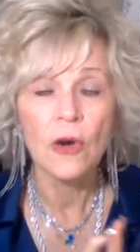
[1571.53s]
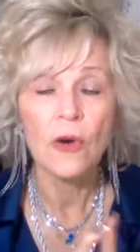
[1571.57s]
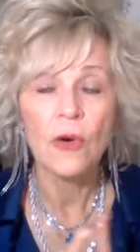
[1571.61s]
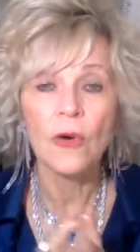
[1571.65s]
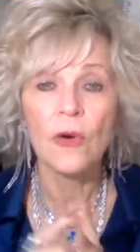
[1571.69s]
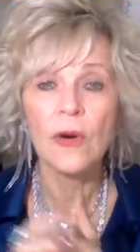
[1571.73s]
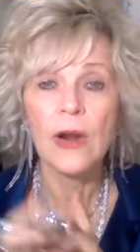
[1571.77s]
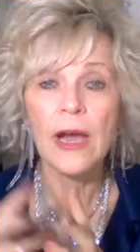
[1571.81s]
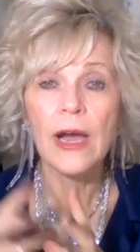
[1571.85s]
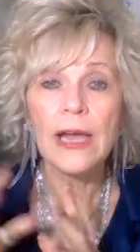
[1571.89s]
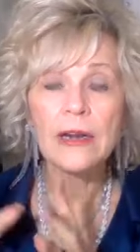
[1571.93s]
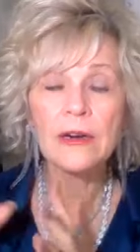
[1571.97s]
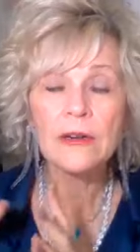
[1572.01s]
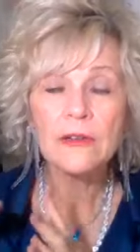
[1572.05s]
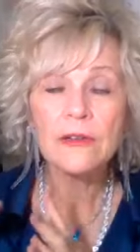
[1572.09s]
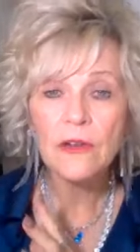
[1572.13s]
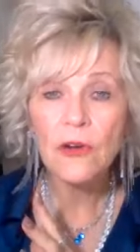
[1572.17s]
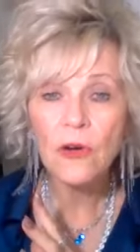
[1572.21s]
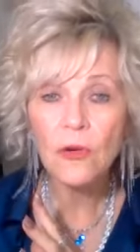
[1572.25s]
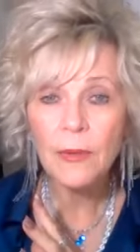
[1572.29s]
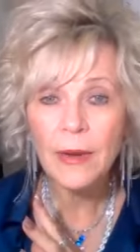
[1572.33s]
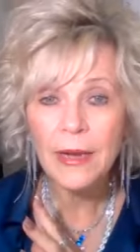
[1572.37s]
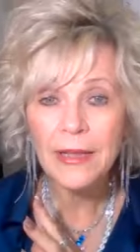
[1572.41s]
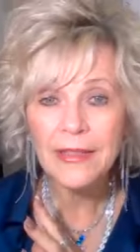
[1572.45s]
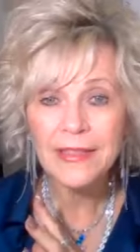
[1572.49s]
or I don't
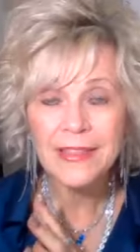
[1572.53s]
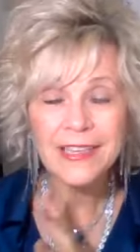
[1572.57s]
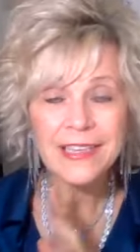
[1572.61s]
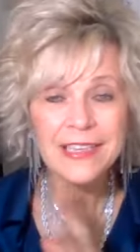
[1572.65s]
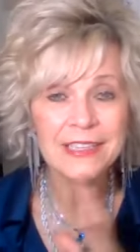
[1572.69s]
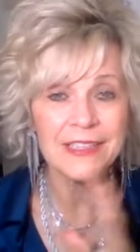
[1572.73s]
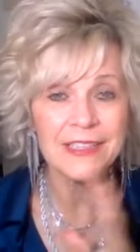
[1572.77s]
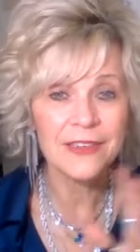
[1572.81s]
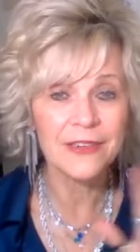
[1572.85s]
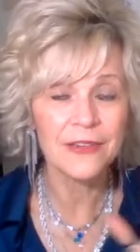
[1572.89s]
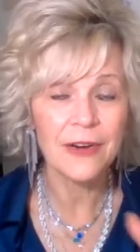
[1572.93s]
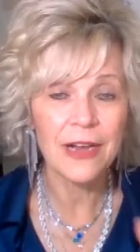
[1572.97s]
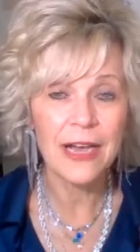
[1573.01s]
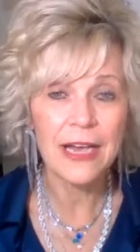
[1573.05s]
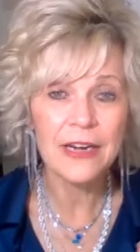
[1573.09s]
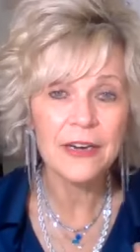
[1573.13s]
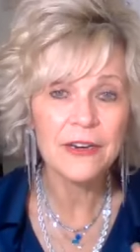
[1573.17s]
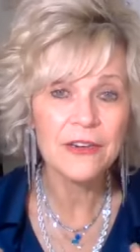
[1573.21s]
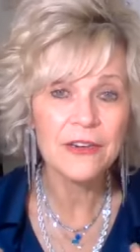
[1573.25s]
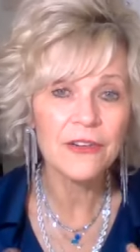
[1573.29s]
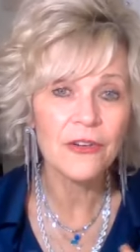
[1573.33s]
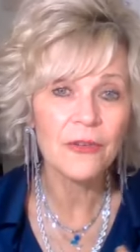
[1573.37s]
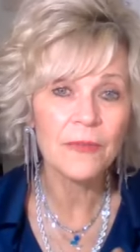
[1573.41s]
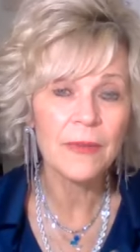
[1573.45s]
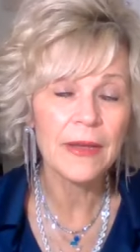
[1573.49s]
know about this, and I
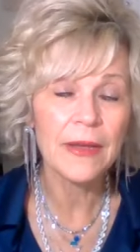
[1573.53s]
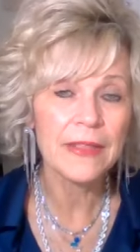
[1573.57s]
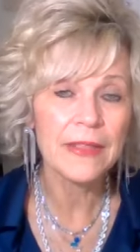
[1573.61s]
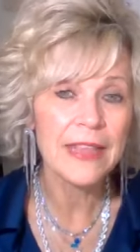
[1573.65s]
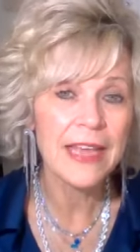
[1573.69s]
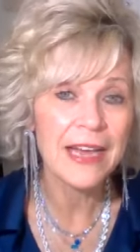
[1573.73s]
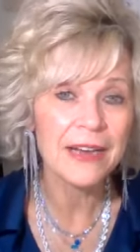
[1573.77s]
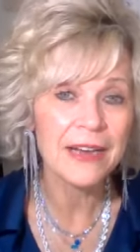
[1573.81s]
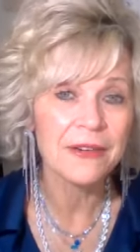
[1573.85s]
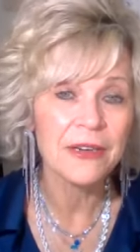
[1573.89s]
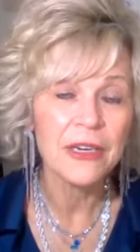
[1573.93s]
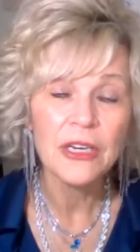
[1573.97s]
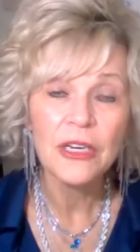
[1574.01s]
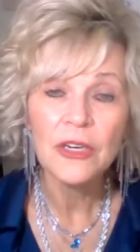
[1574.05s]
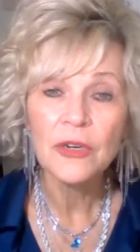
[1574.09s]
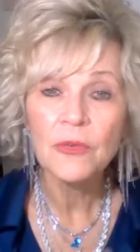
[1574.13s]
don't know about that.